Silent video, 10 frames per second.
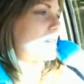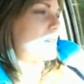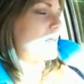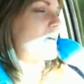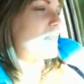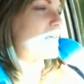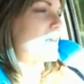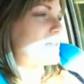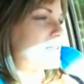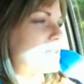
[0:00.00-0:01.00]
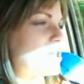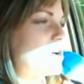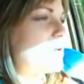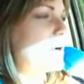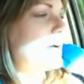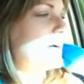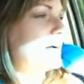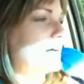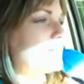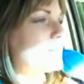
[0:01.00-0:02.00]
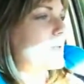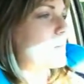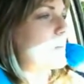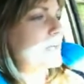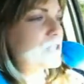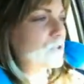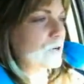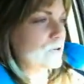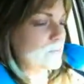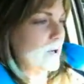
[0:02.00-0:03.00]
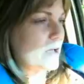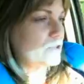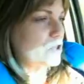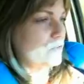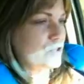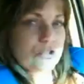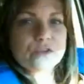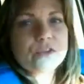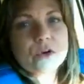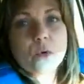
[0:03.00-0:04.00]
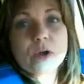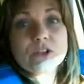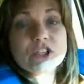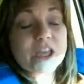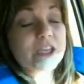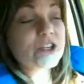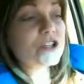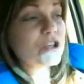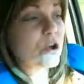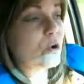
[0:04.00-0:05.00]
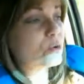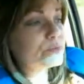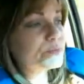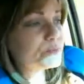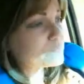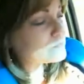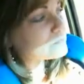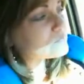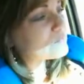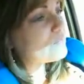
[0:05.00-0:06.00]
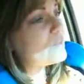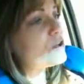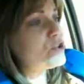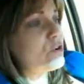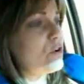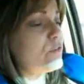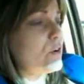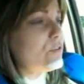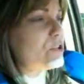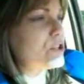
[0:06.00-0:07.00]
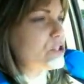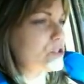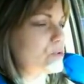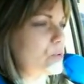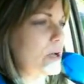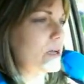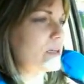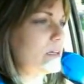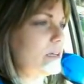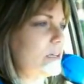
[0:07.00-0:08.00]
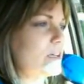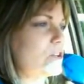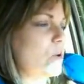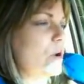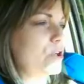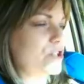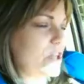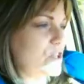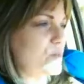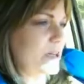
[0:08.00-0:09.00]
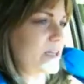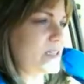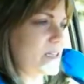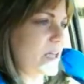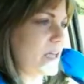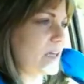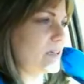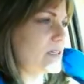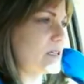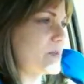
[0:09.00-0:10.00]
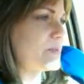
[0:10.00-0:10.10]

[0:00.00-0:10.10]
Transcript: and then I said, you know, I'm about 200 miles overdue for an oil change. So drove over to the oil change place and